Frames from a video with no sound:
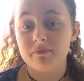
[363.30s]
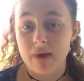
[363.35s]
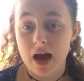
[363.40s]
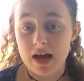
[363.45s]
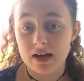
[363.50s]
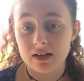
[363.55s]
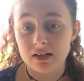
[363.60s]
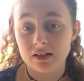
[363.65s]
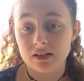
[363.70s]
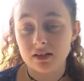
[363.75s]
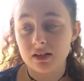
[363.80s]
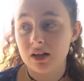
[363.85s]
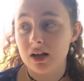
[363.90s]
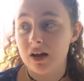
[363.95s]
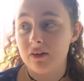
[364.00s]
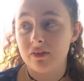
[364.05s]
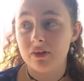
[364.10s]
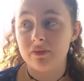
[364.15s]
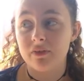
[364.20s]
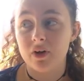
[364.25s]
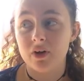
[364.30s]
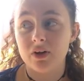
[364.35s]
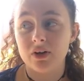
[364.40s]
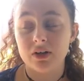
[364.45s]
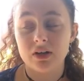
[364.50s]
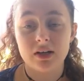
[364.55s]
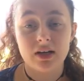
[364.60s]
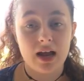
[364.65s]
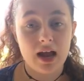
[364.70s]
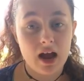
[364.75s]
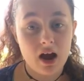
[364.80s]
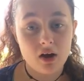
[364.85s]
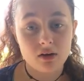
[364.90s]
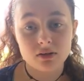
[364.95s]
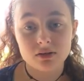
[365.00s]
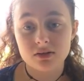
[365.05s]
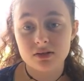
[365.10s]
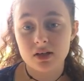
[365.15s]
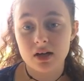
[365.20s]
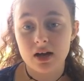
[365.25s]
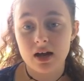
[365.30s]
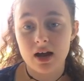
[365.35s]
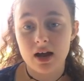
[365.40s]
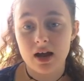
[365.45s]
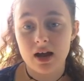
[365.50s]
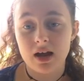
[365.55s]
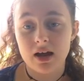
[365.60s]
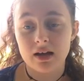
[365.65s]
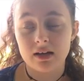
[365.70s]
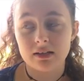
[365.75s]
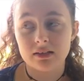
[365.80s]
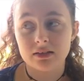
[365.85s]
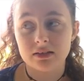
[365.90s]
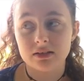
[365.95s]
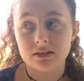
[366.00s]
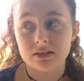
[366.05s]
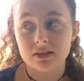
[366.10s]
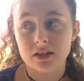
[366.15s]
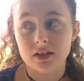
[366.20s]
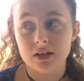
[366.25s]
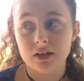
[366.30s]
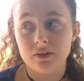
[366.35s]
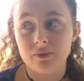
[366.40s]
matters, every vote counts, and